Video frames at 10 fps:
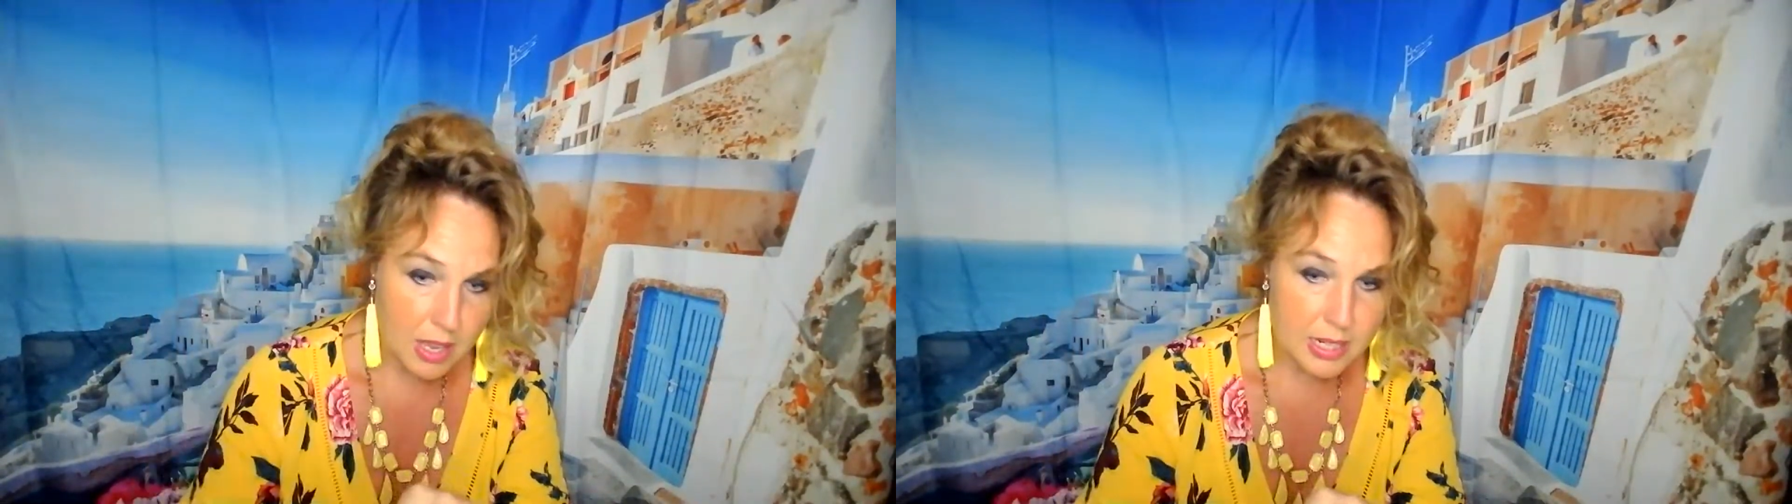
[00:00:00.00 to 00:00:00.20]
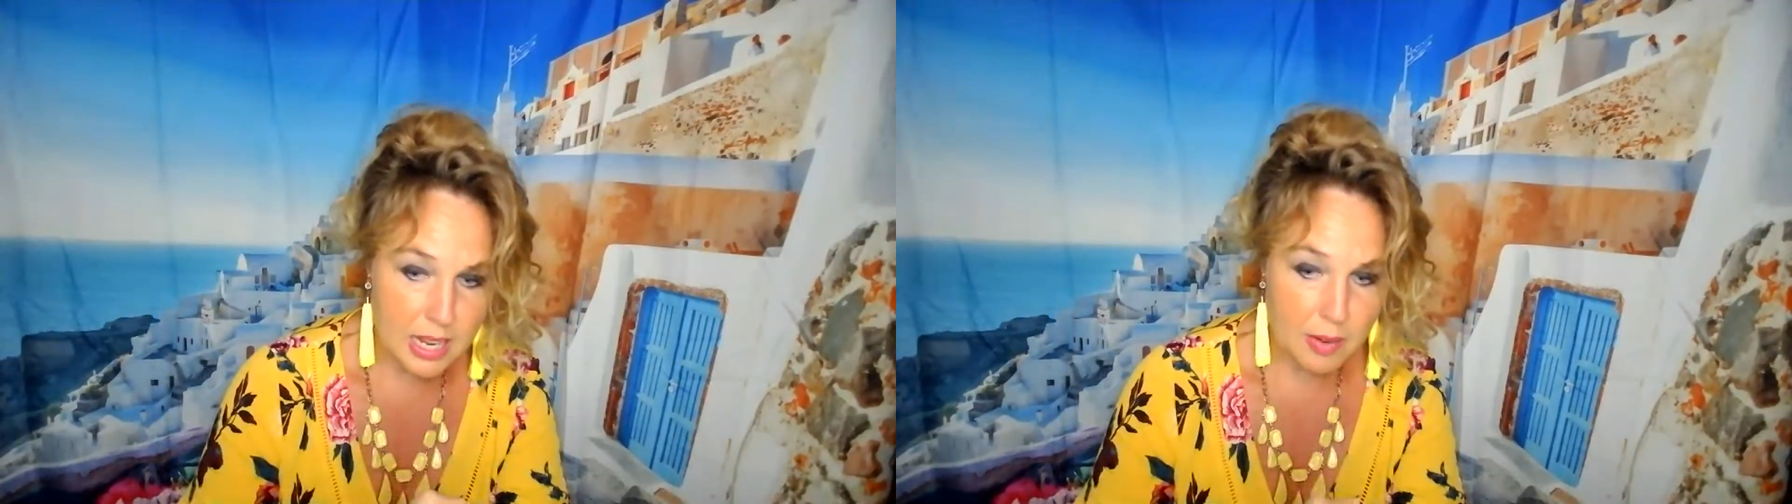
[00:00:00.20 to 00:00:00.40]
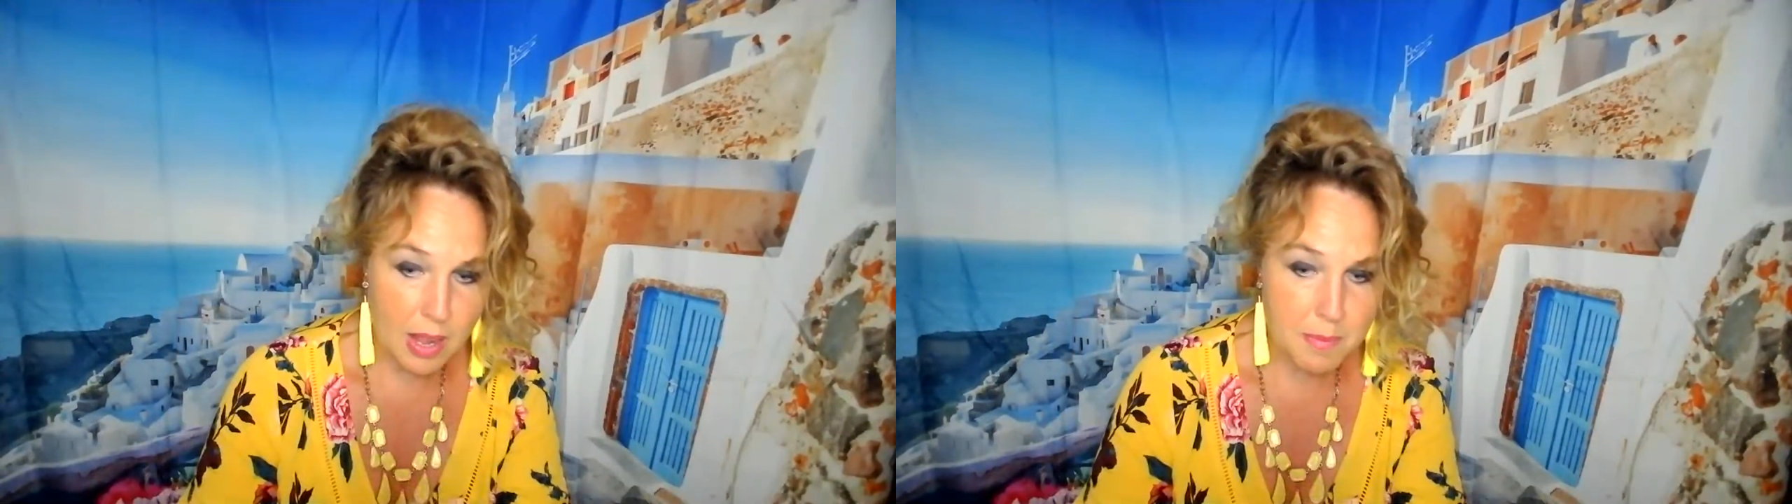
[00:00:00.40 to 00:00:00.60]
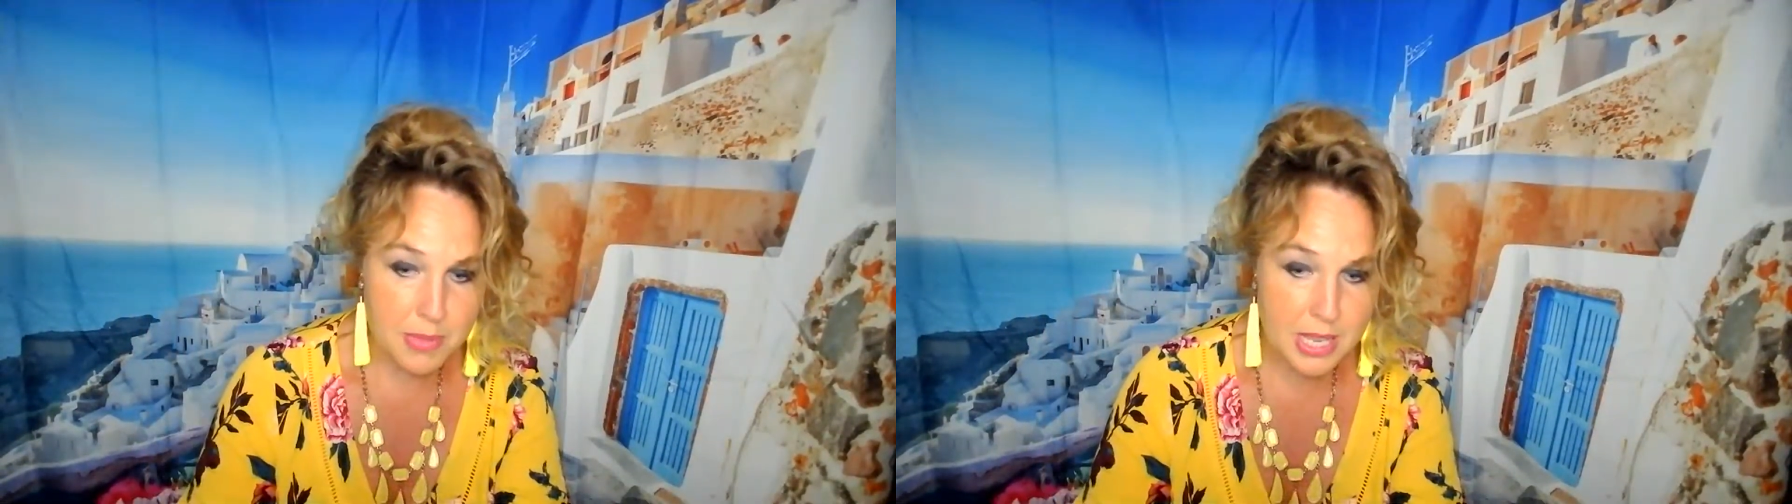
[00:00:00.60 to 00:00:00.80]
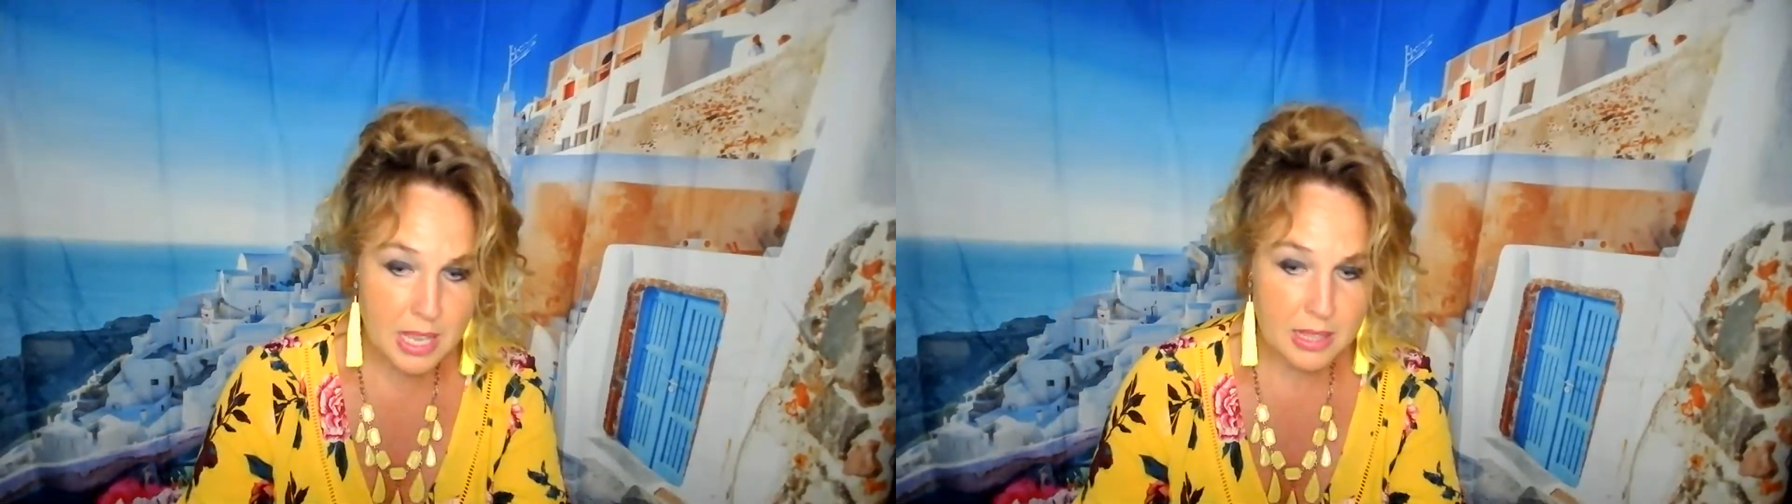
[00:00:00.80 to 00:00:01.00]
Now, I'm
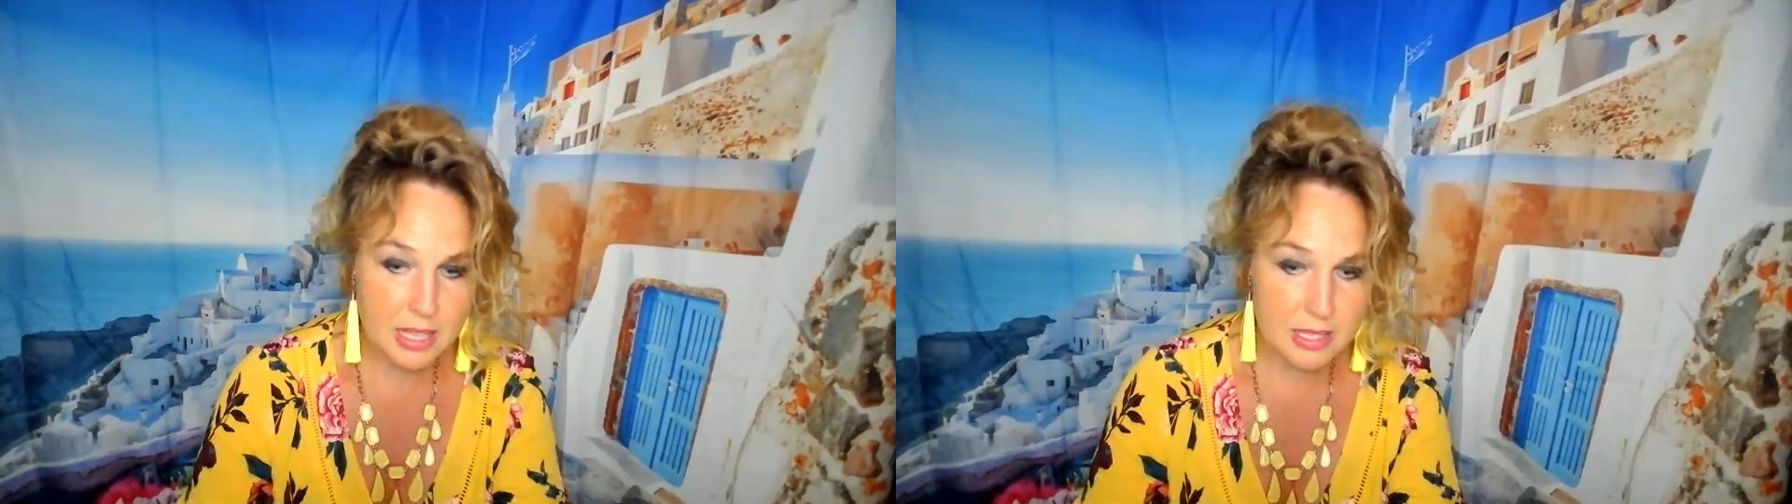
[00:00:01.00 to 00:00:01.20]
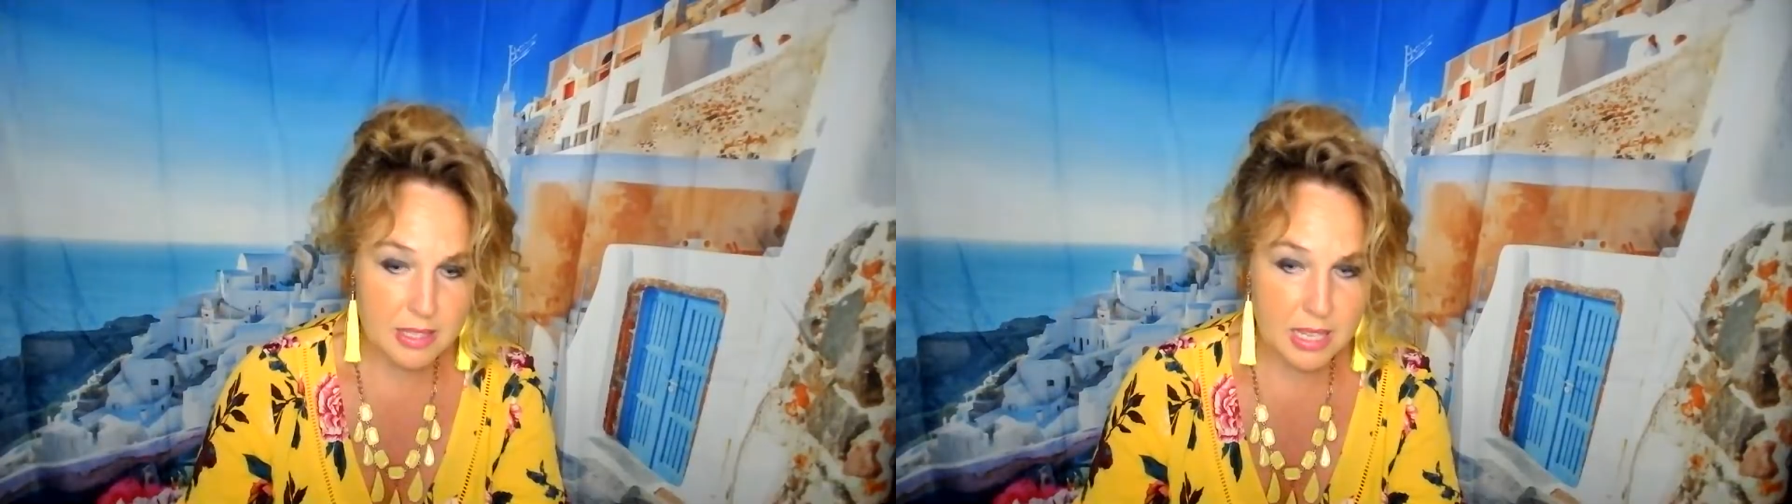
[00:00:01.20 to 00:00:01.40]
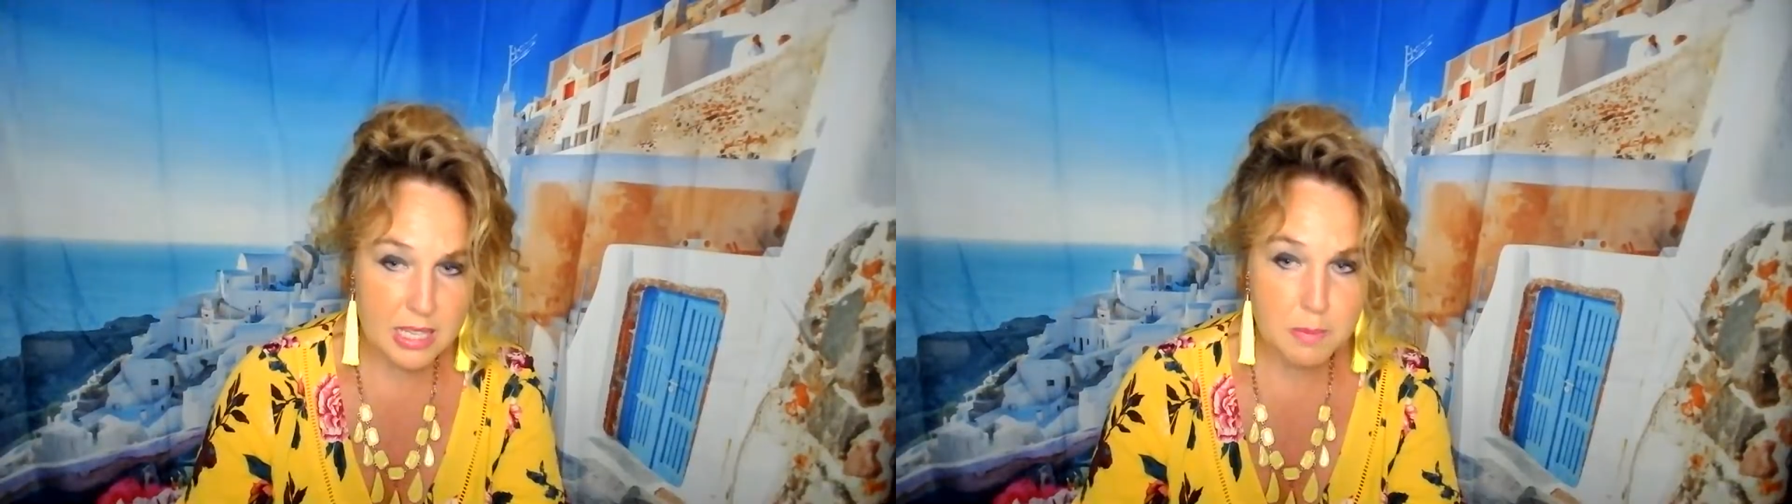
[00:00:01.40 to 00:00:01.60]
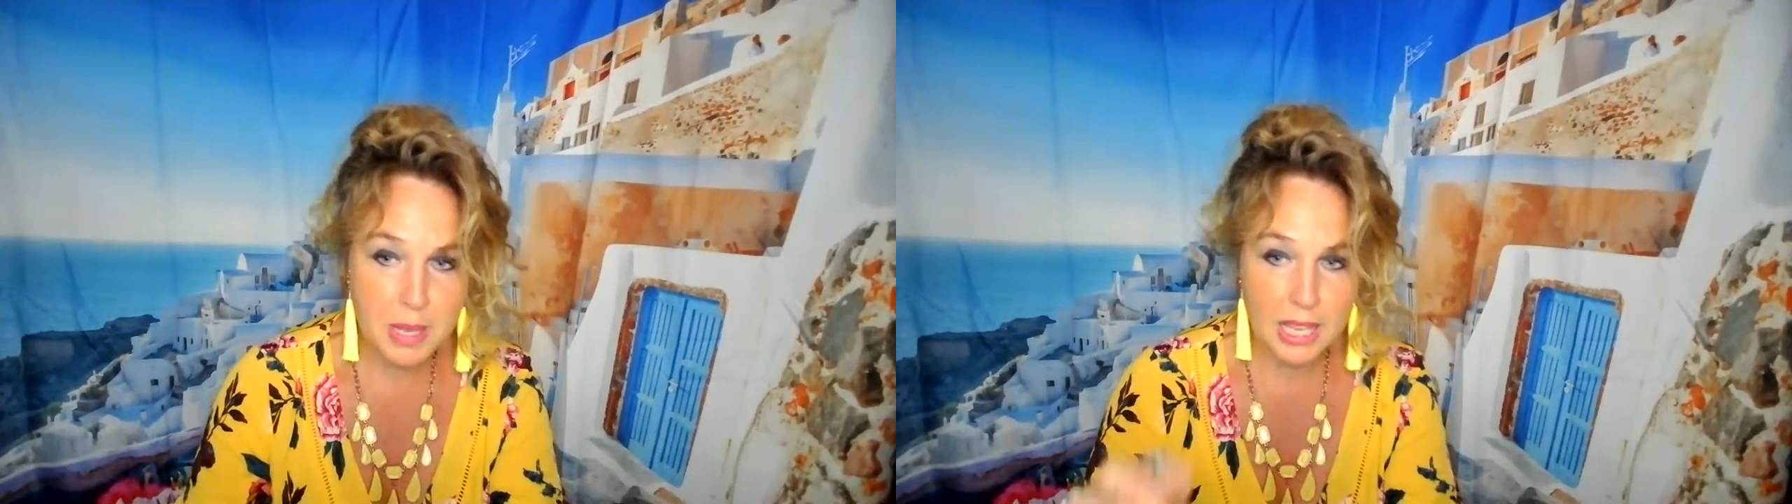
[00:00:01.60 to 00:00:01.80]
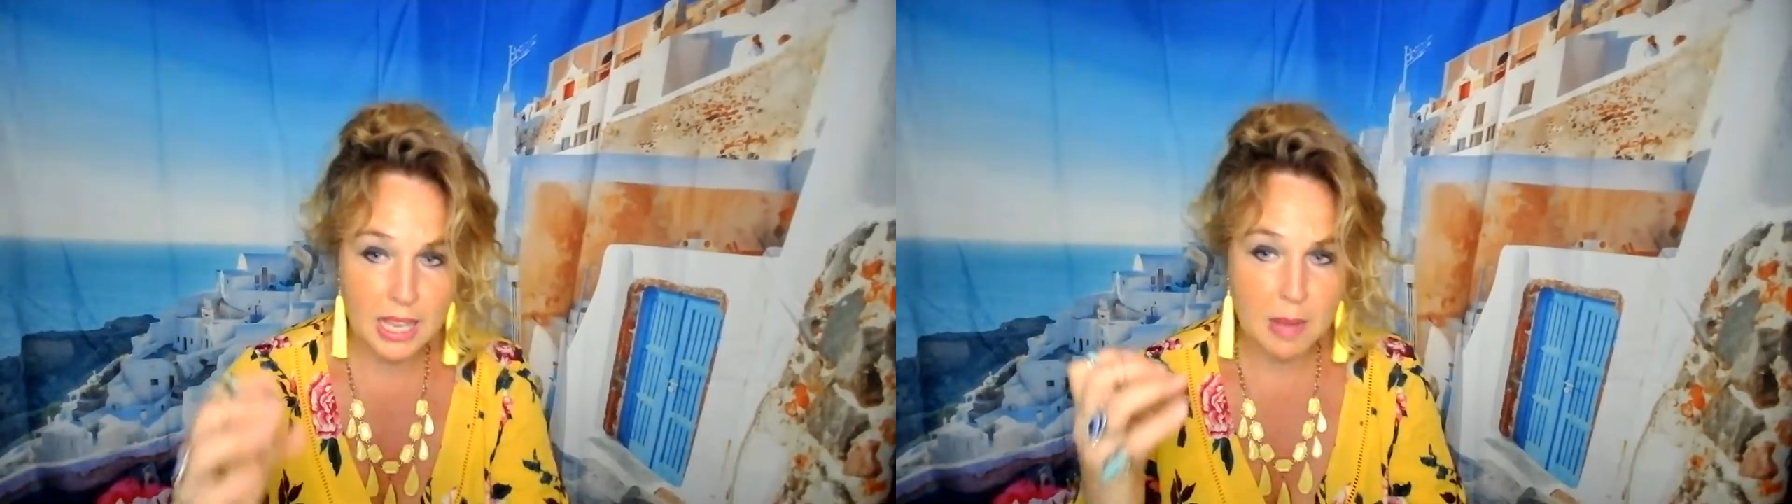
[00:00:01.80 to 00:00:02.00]
thinking that since he is
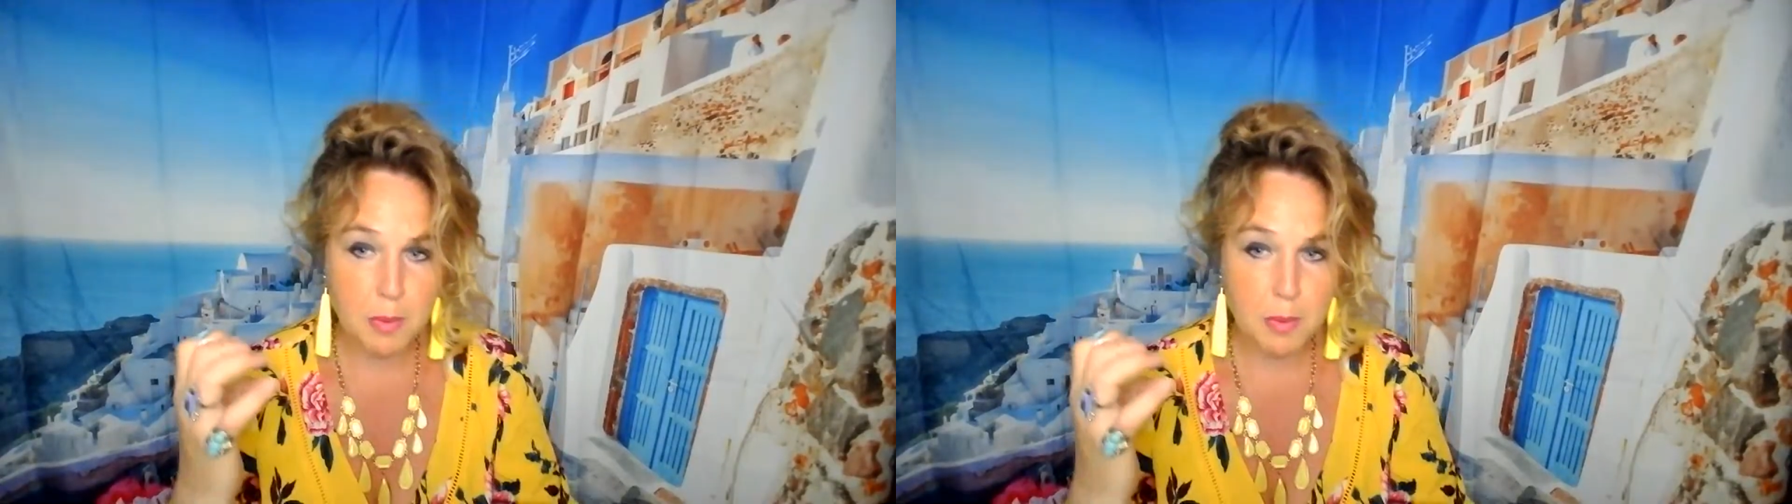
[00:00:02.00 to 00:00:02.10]
picking up